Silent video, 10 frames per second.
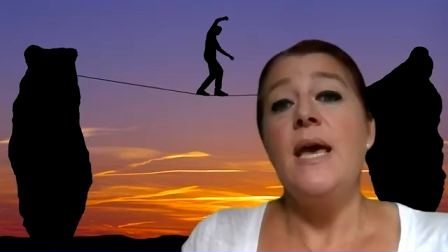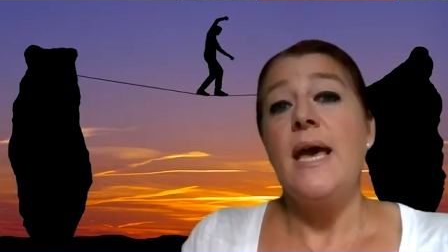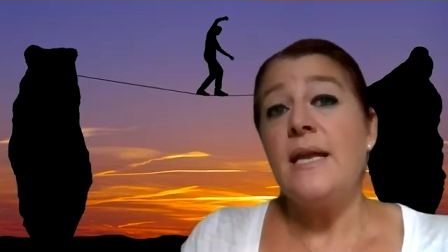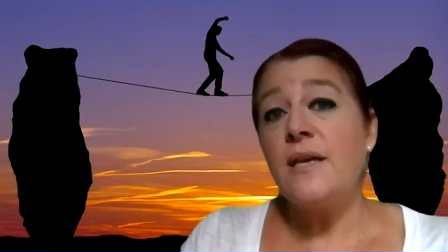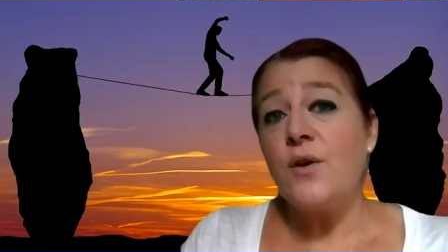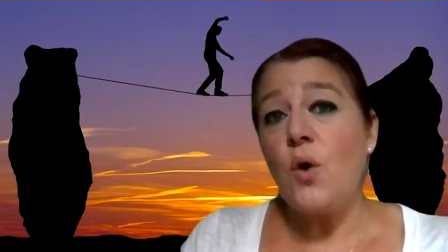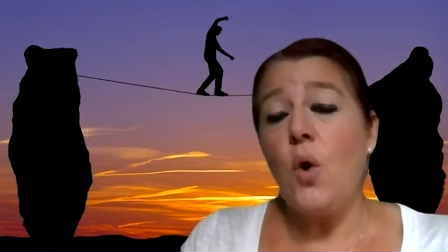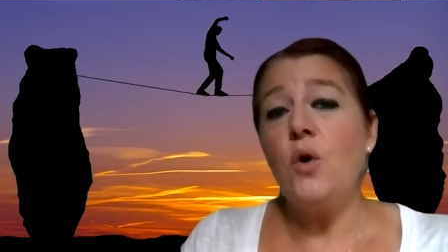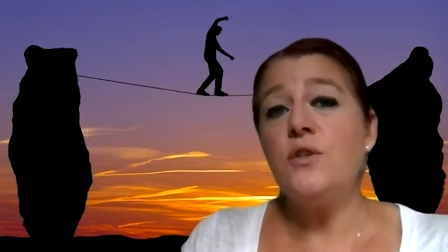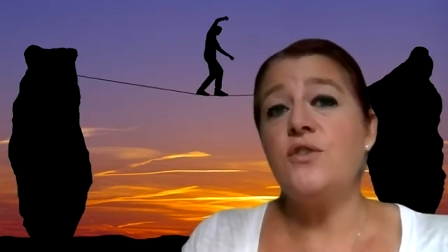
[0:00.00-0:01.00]
It can
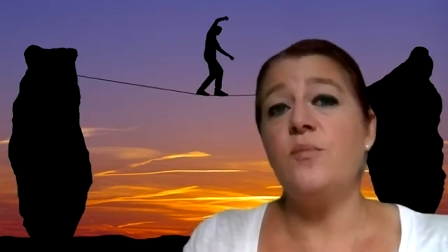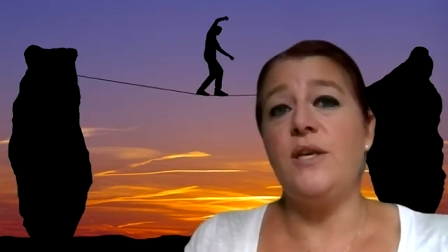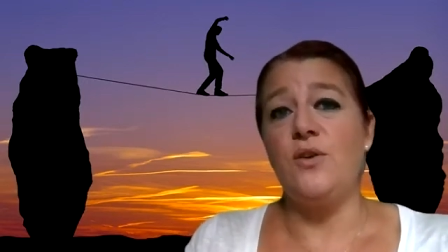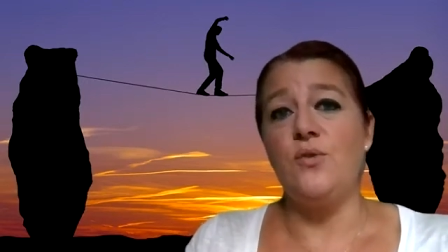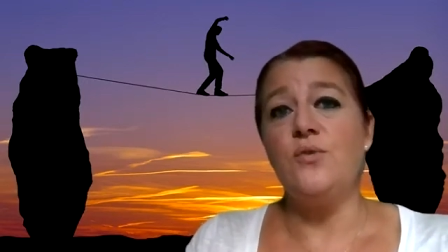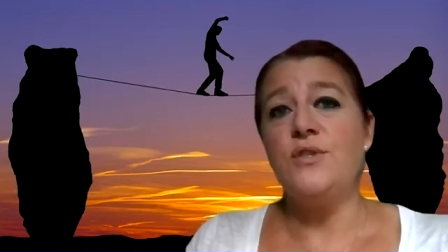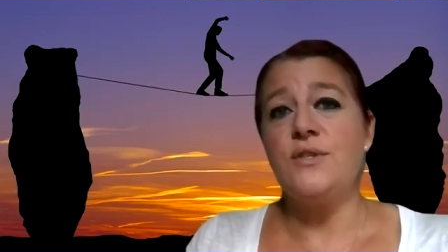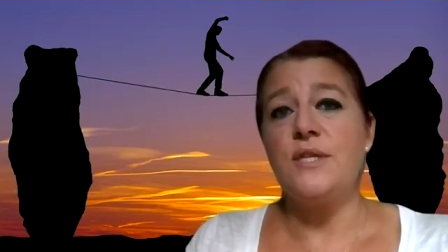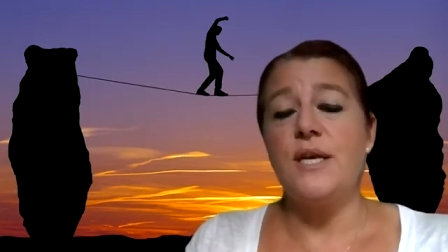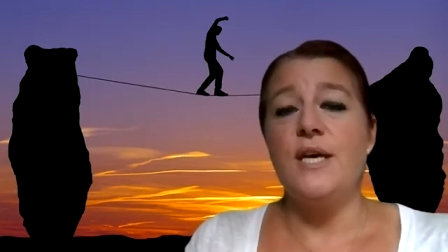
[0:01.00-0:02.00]
also be
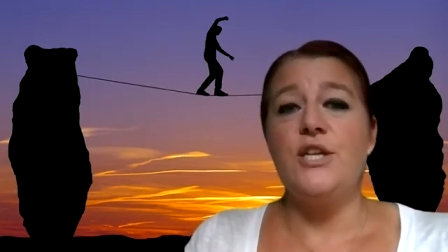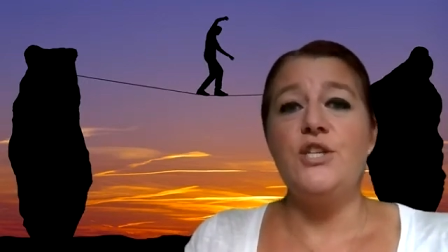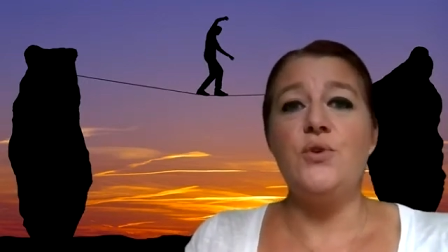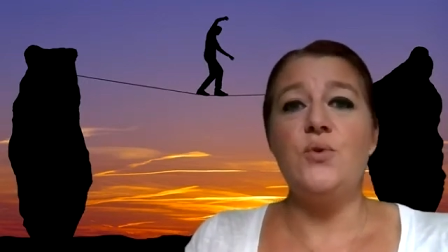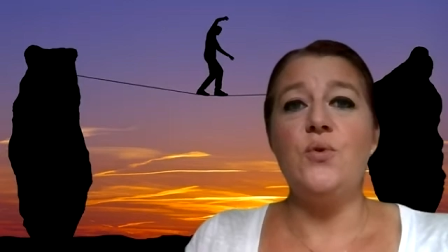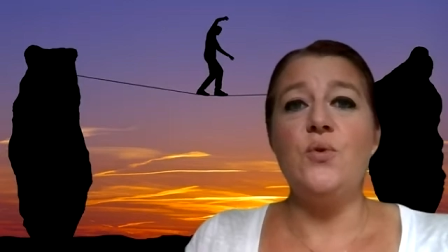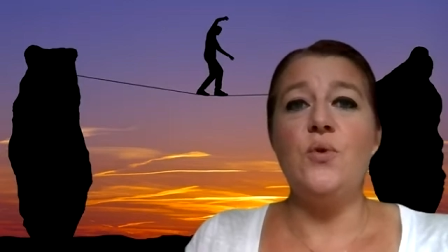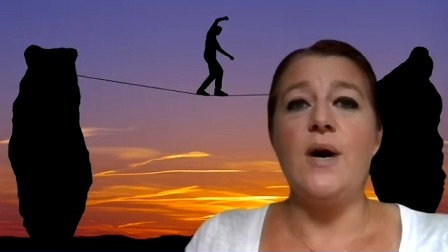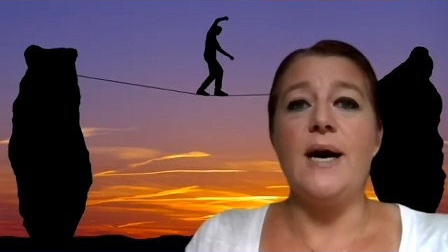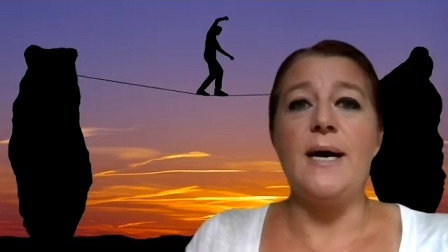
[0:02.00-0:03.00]
used
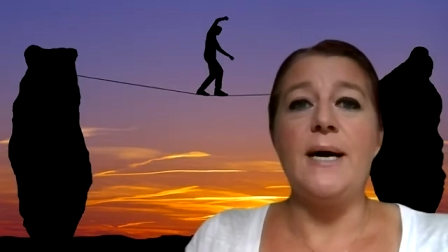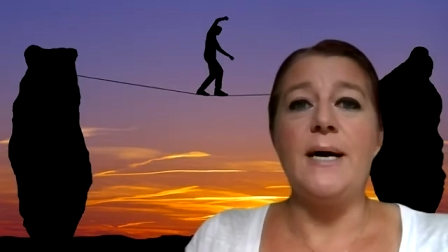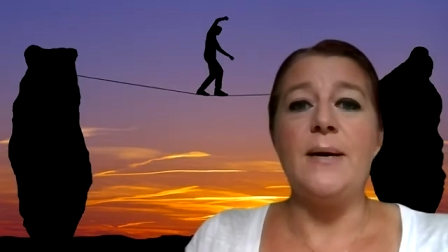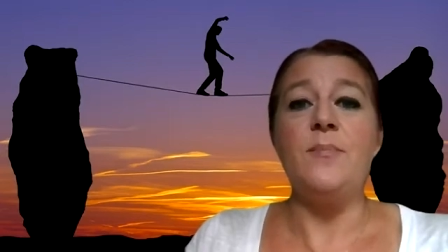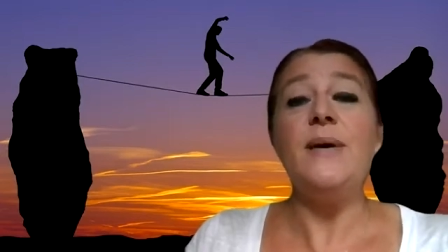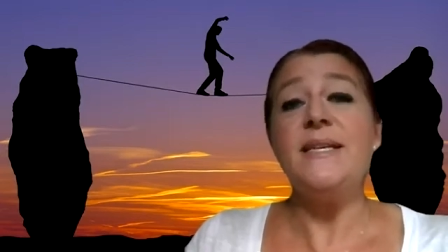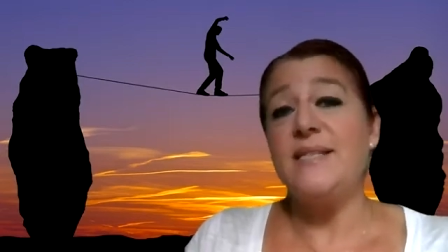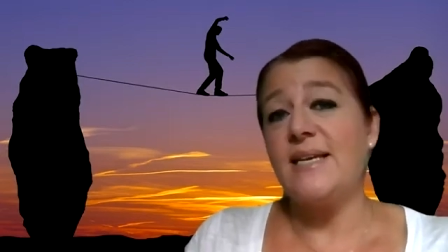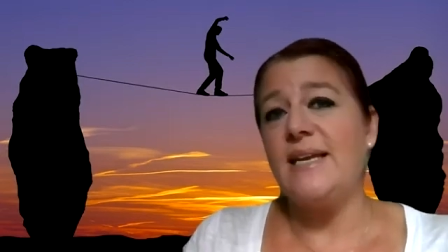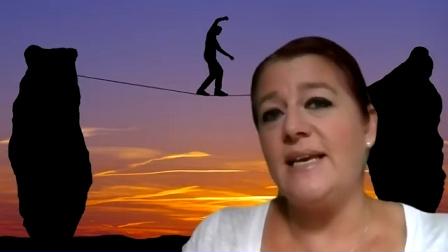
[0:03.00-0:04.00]
to
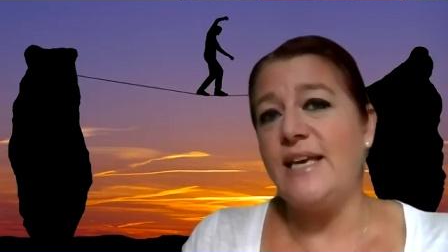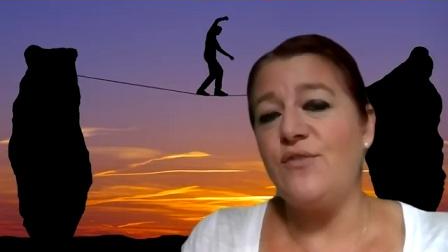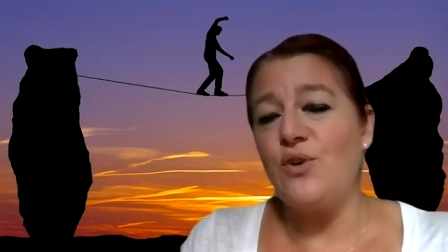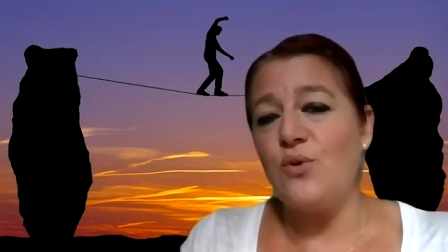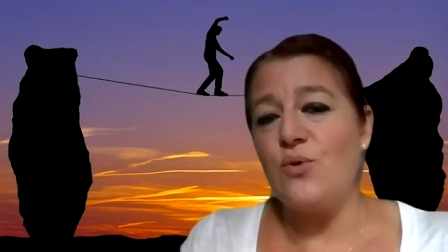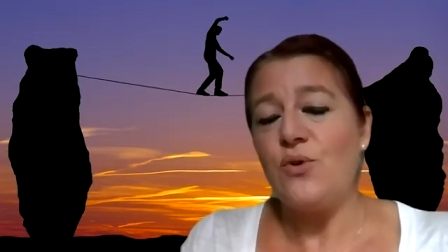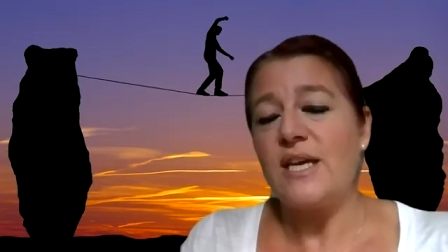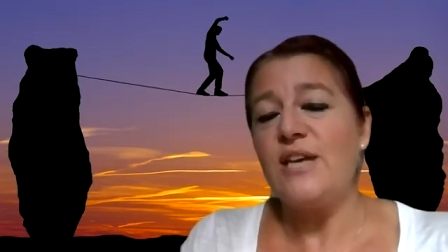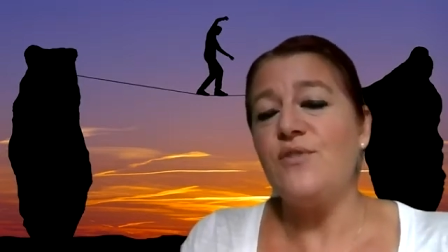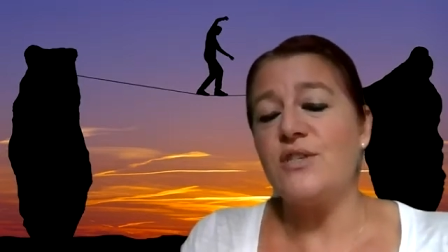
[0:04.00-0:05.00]
basically give
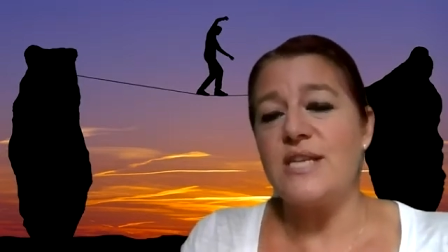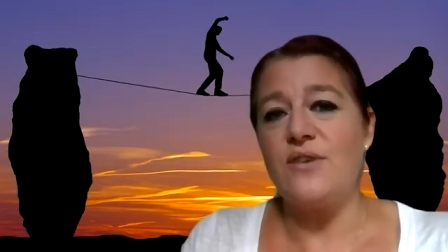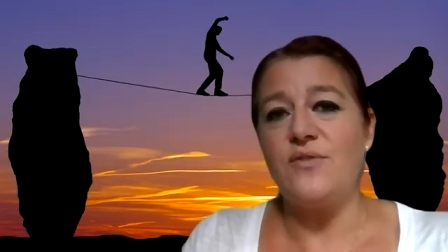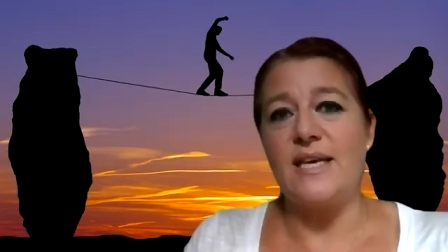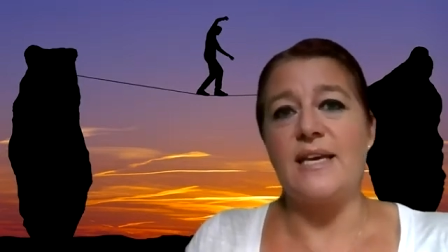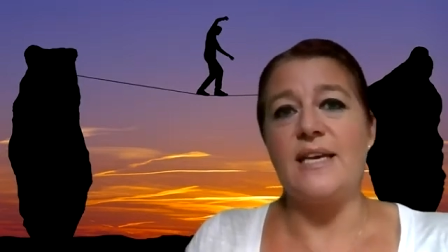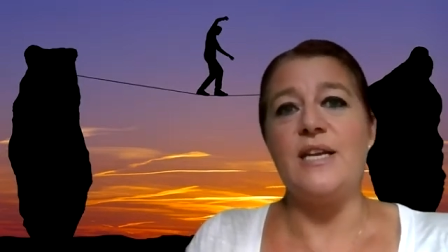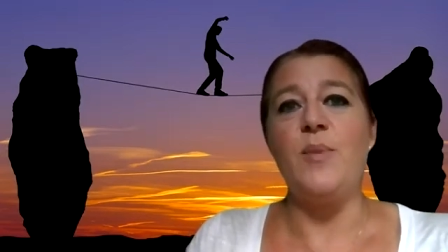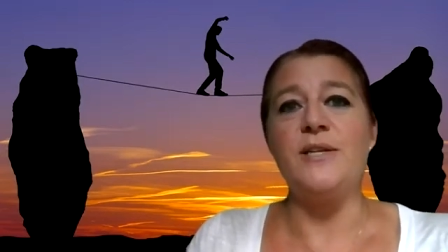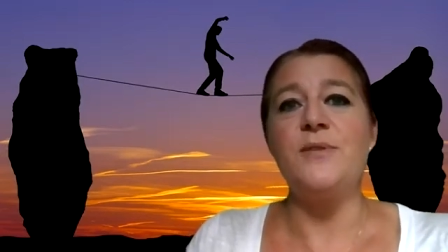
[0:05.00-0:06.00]
yourself a kick in
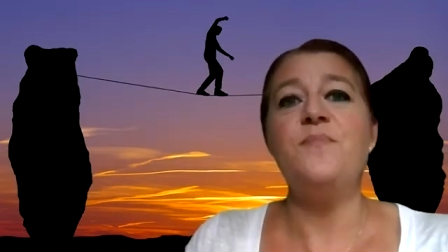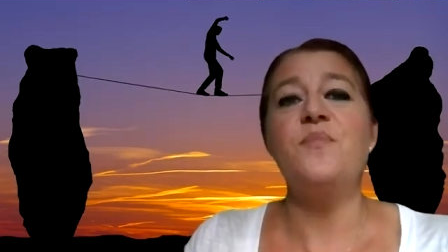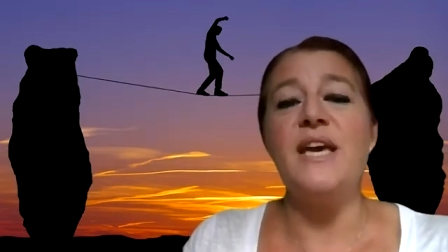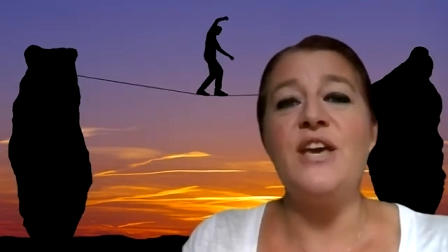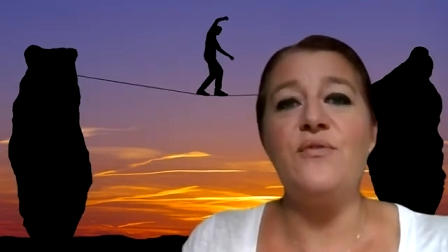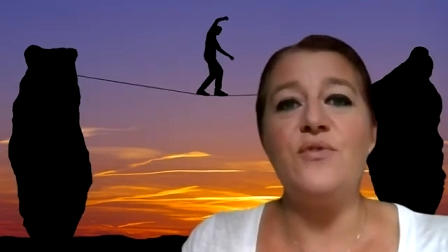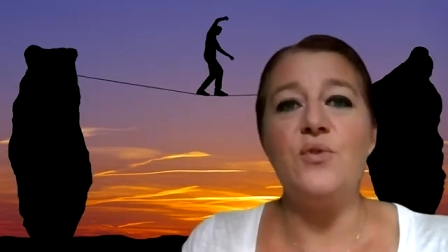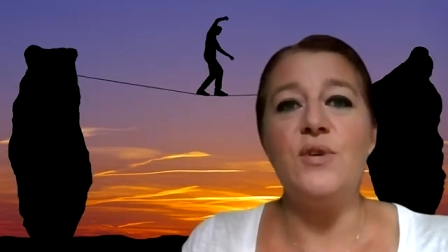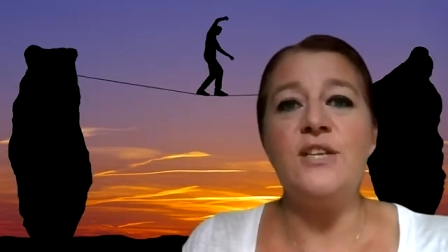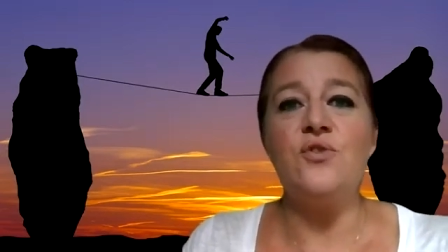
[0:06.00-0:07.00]
the butt. If
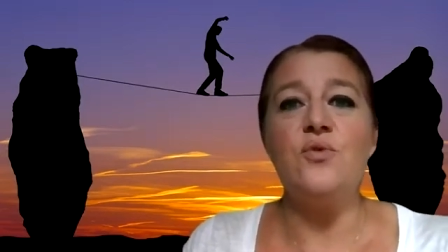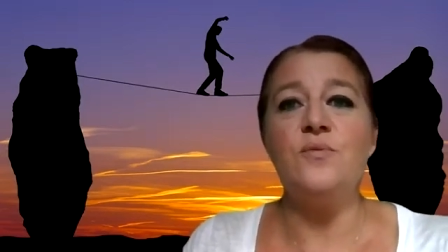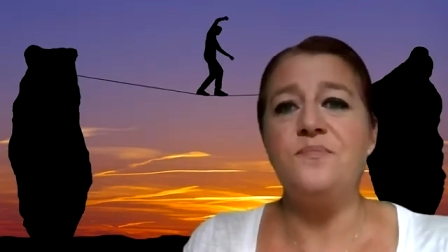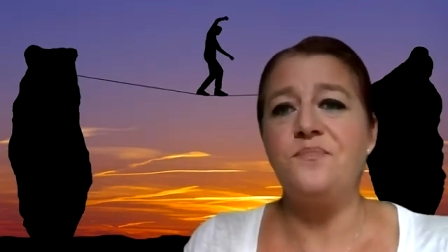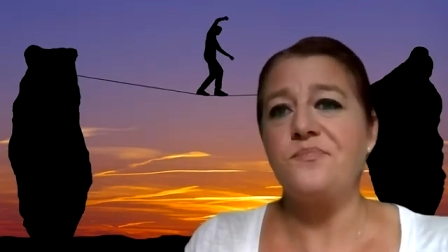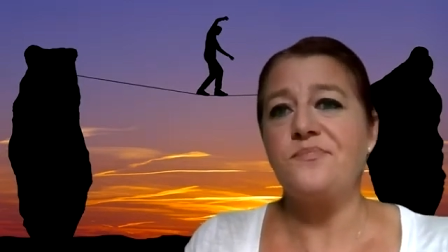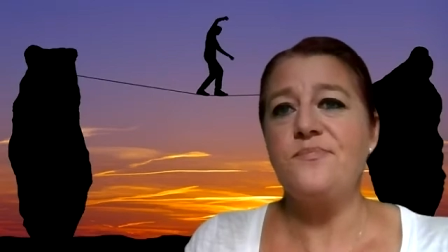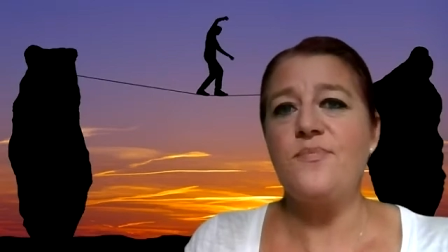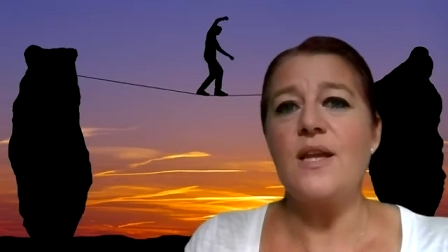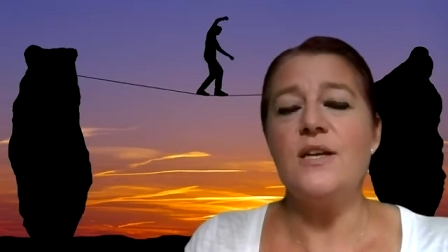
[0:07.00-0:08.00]
you need to
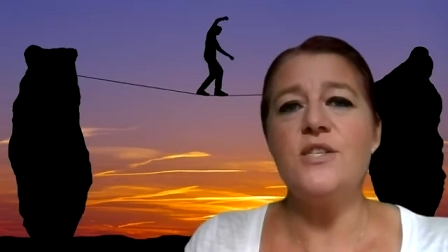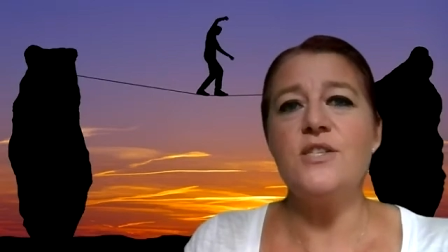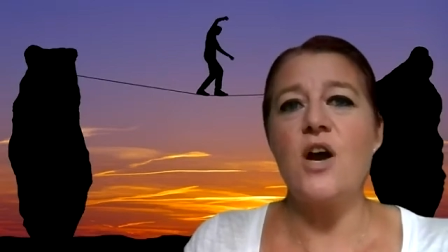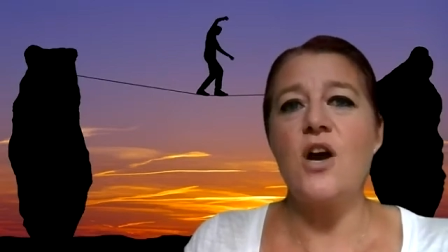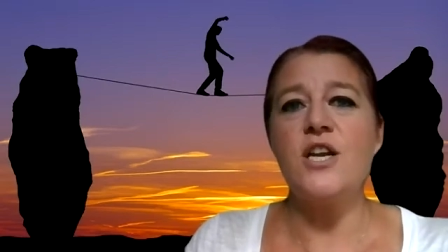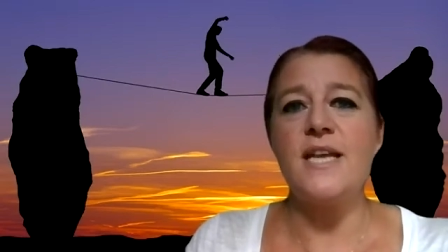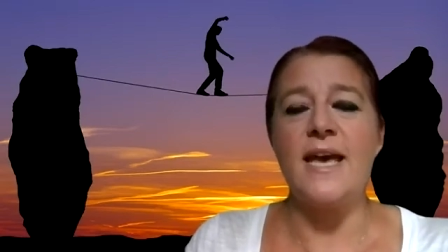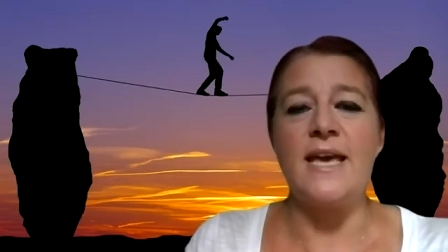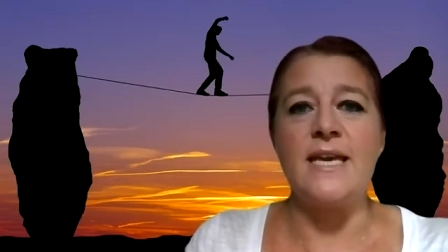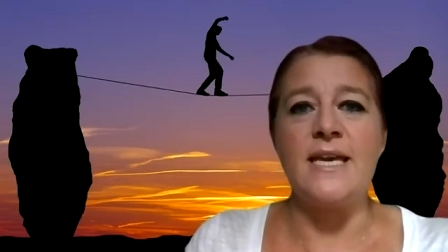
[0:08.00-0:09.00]
start
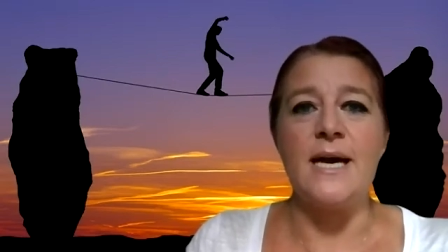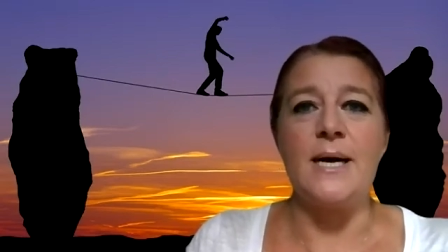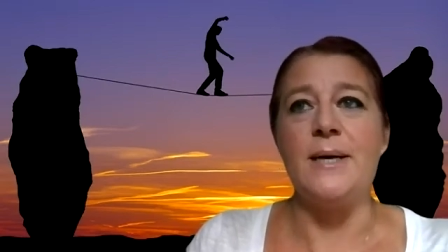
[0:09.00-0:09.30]
a